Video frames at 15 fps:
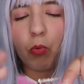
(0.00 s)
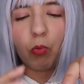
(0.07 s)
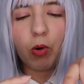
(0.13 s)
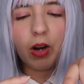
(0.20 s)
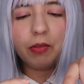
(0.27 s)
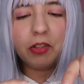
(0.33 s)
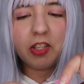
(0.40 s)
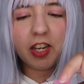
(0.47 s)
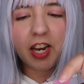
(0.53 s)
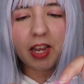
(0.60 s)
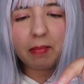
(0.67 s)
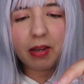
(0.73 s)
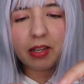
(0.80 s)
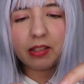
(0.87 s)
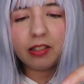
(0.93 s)
whatever the
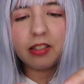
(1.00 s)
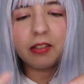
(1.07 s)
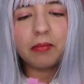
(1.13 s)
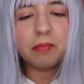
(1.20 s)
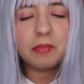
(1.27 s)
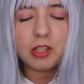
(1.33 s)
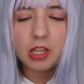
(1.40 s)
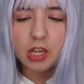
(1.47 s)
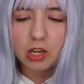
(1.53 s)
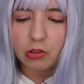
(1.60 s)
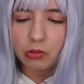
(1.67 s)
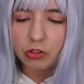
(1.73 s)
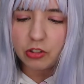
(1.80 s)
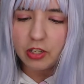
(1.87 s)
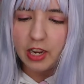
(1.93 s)
name is, it
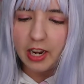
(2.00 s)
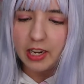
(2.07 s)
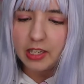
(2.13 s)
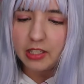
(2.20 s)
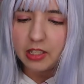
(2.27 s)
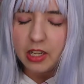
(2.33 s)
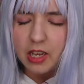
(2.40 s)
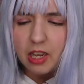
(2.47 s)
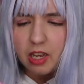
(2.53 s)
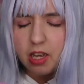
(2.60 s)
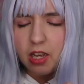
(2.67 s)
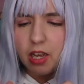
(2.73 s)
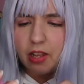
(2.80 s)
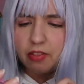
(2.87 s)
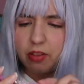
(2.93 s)
looks nice.
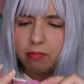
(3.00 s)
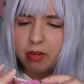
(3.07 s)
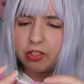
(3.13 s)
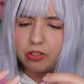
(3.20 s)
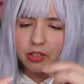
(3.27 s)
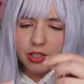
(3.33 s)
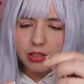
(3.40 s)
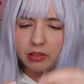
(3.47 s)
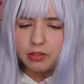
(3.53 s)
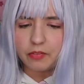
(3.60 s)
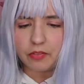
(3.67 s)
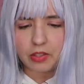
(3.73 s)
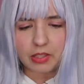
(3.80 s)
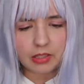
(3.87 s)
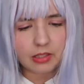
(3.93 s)
The material
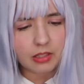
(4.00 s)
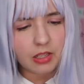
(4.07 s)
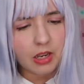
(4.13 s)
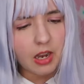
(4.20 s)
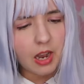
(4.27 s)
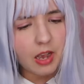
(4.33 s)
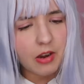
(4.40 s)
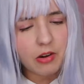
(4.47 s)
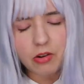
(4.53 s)
of this, I